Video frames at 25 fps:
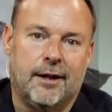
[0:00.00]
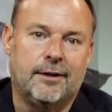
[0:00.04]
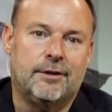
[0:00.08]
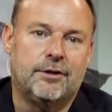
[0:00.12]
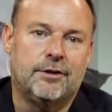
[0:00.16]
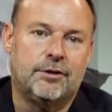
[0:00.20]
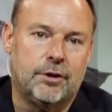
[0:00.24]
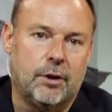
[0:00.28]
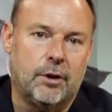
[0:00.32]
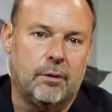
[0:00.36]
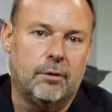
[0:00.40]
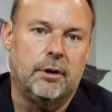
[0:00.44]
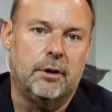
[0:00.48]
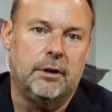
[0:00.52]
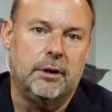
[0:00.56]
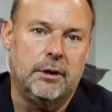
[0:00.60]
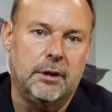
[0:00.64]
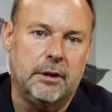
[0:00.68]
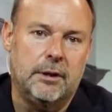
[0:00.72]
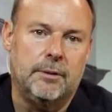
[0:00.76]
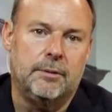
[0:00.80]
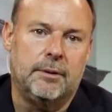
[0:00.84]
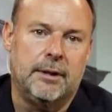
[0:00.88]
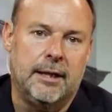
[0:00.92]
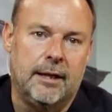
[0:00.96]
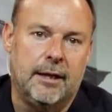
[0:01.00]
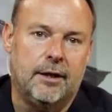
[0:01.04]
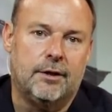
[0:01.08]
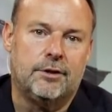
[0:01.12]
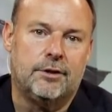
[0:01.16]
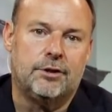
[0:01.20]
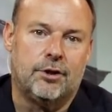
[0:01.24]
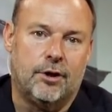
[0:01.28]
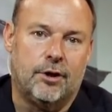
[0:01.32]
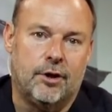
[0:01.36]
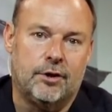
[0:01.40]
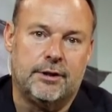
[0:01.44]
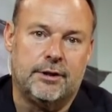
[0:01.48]
It's so good to get a
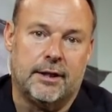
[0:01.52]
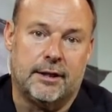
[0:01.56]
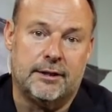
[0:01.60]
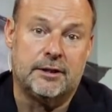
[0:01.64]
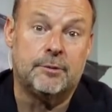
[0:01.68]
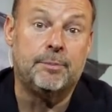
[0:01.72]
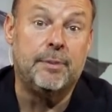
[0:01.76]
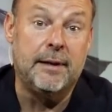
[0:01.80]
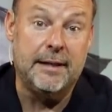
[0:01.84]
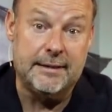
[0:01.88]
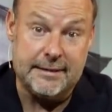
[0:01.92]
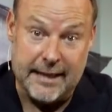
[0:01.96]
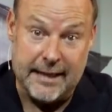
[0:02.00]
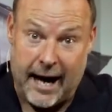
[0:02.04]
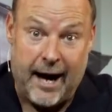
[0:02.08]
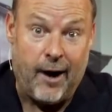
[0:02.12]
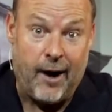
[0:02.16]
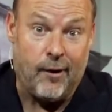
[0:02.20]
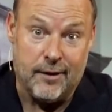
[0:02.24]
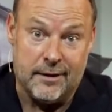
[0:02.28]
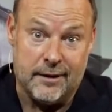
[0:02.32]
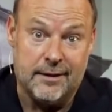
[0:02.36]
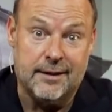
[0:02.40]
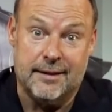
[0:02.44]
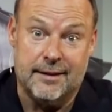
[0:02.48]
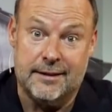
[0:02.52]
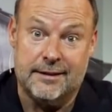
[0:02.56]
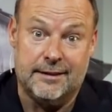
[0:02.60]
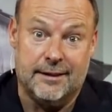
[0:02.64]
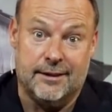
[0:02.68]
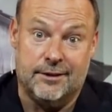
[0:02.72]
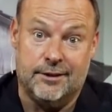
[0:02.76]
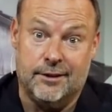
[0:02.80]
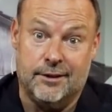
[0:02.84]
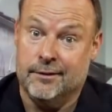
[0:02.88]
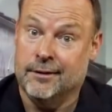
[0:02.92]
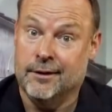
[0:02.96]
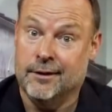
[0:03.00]
church that speaks out into this
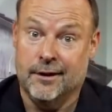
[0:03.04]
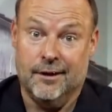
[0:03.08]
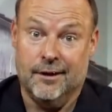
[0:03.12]
issue.